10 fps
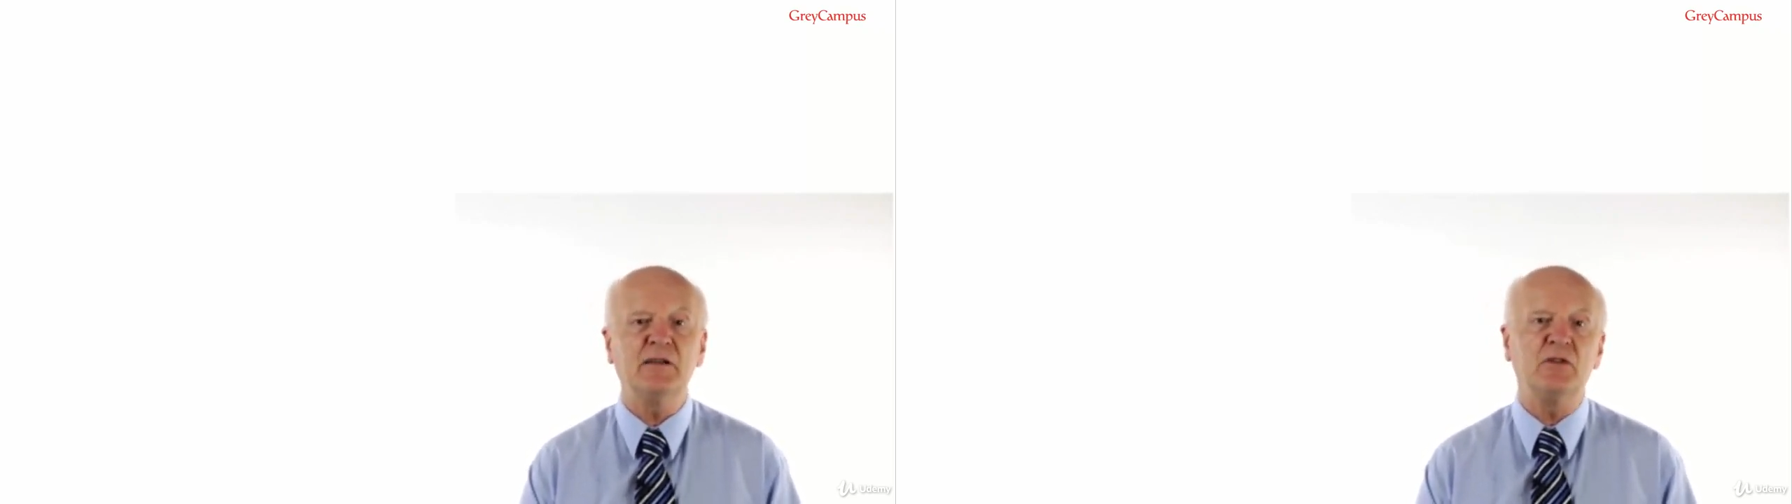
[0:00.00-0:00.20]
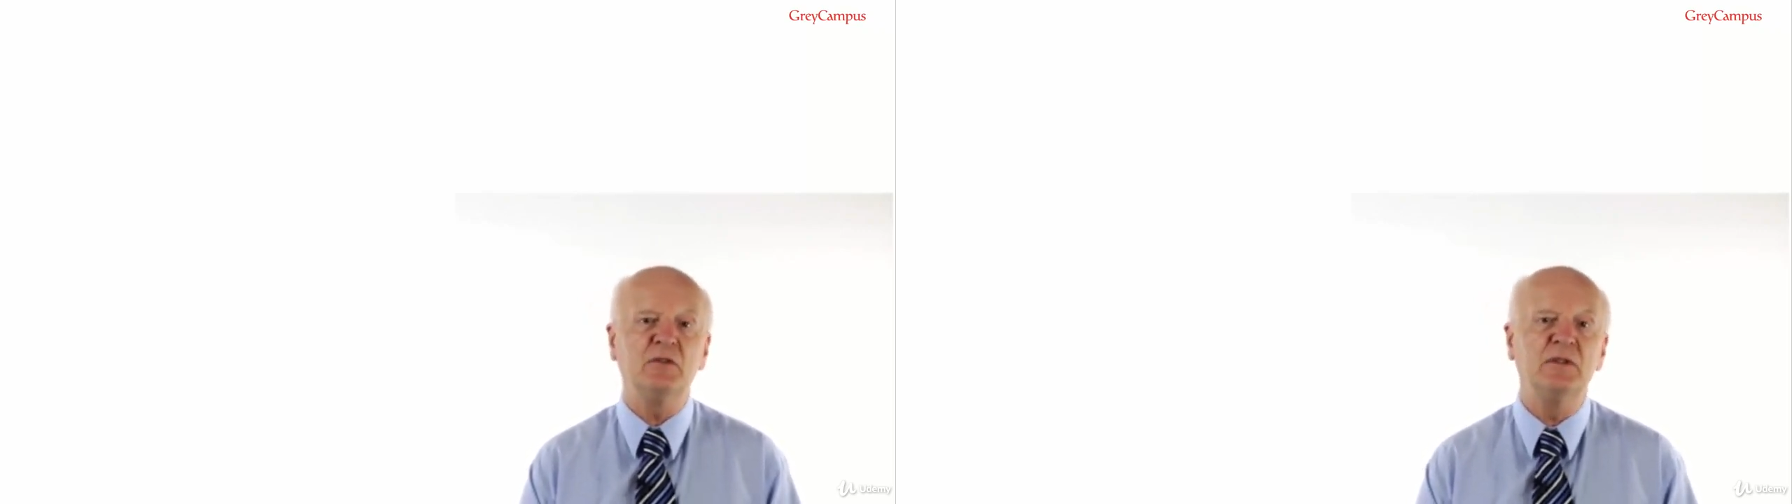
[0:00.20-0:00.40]

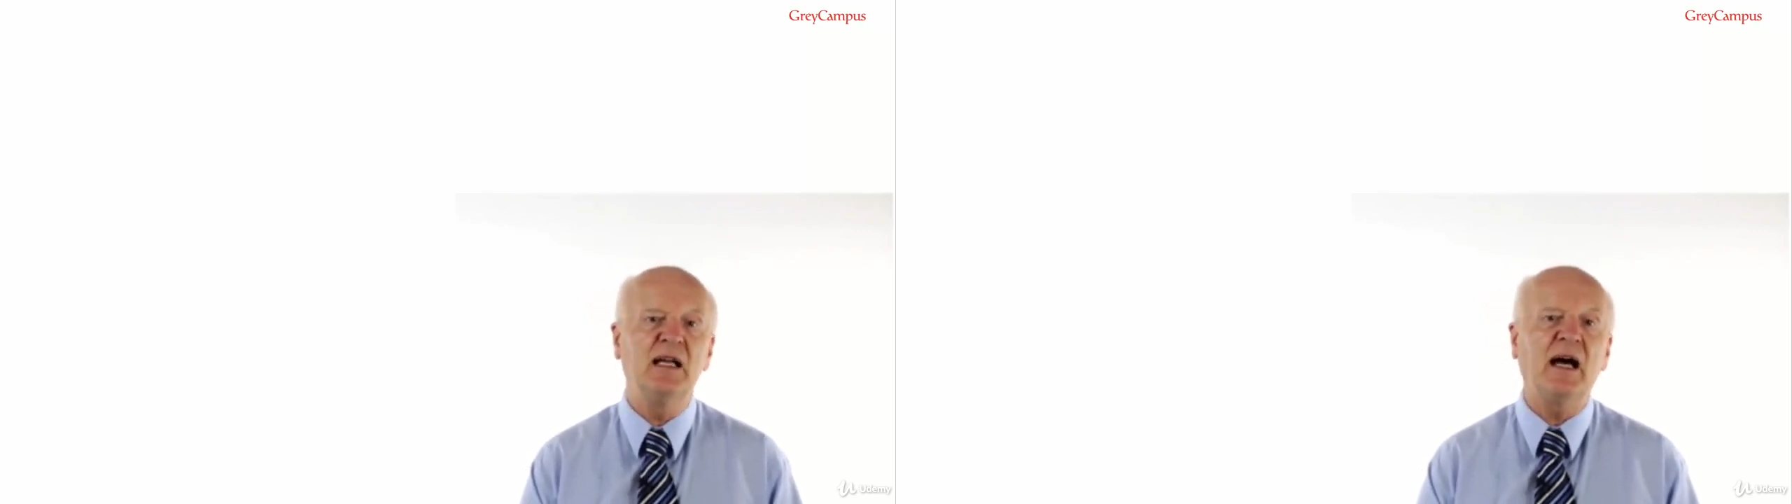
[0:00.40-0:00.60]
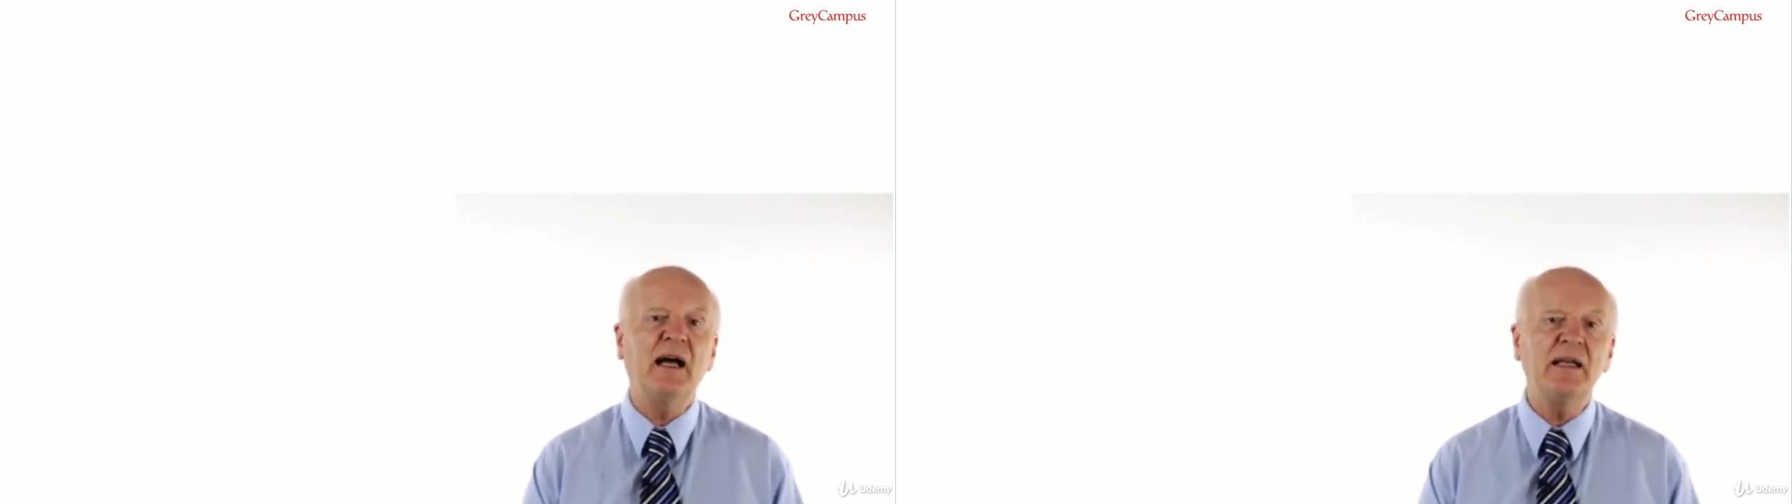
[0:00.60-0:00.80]
level,
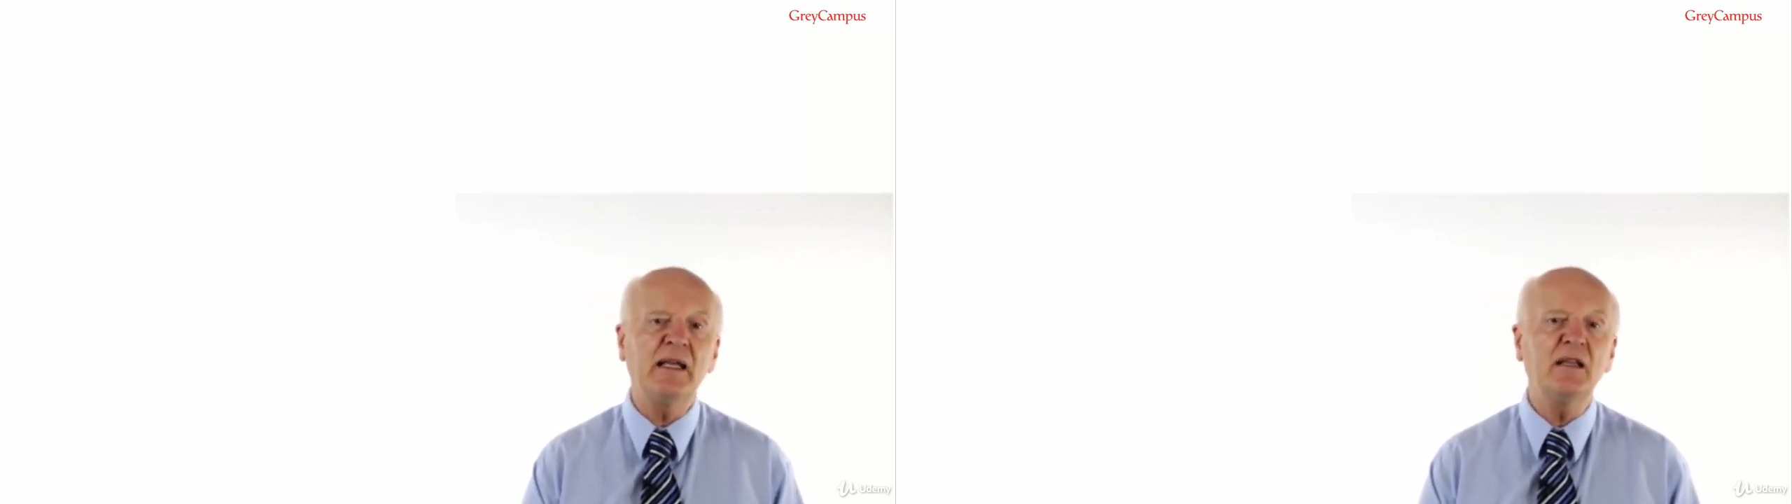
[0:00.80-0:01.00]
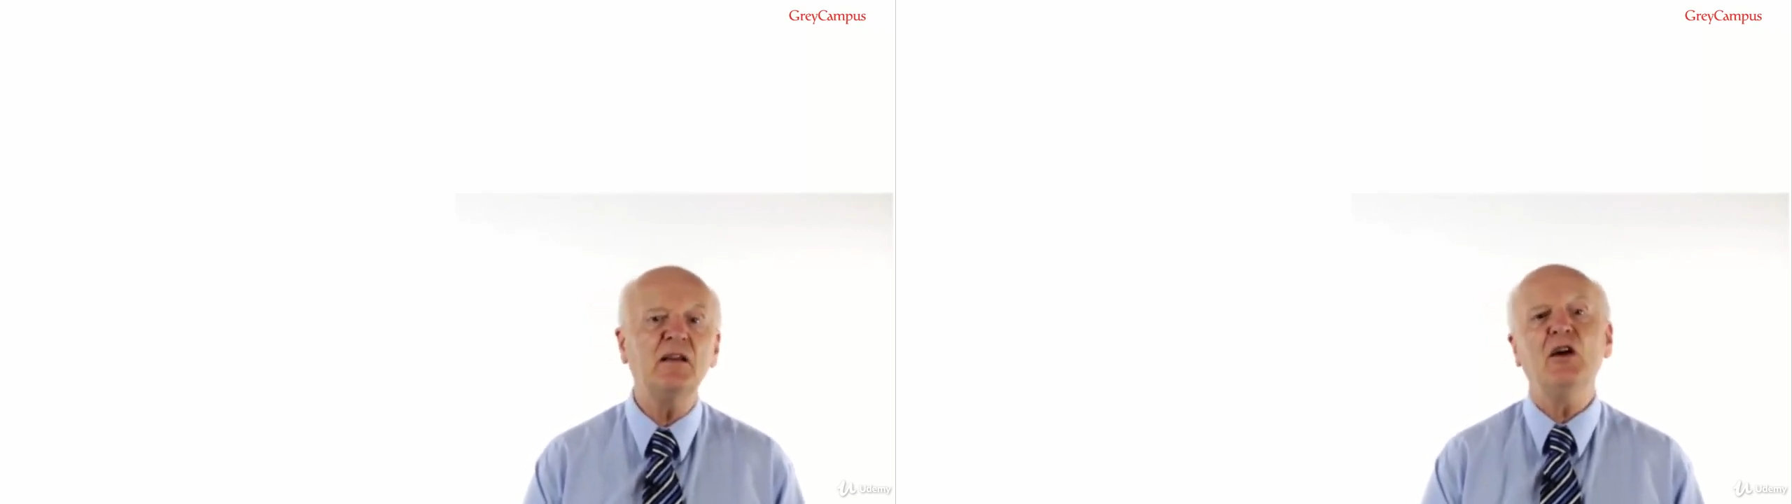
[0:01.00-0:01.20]

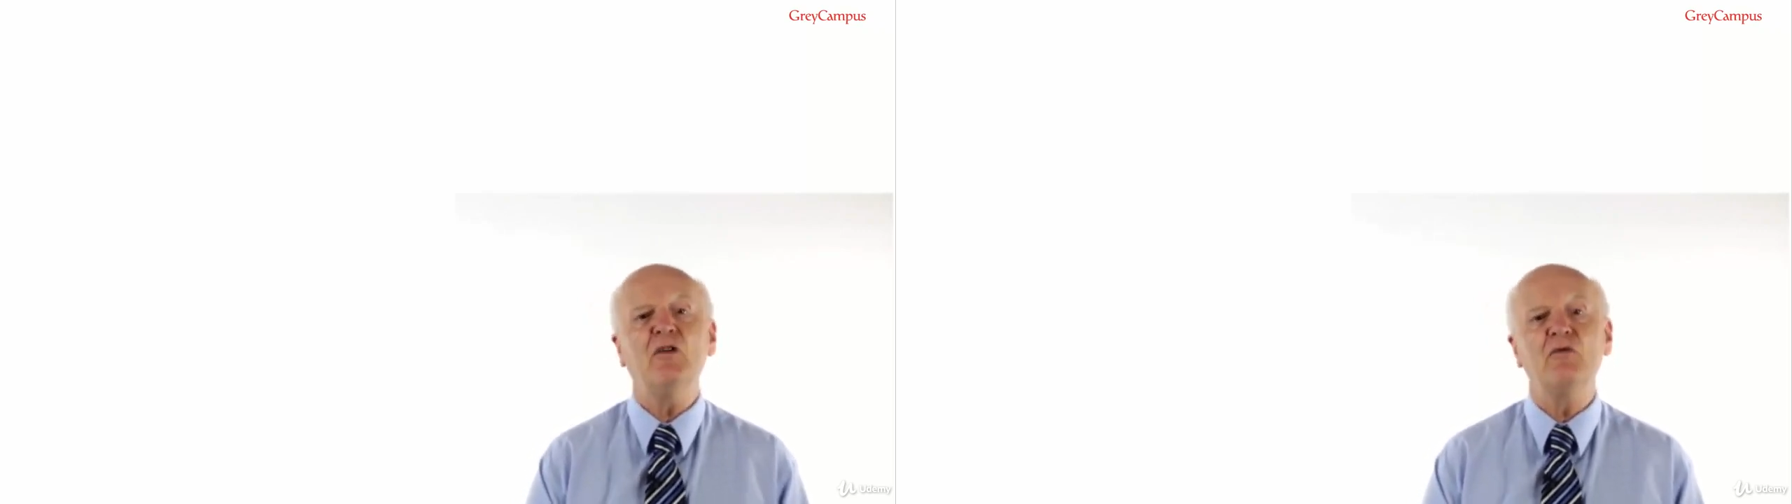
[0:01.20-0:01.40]
i.e.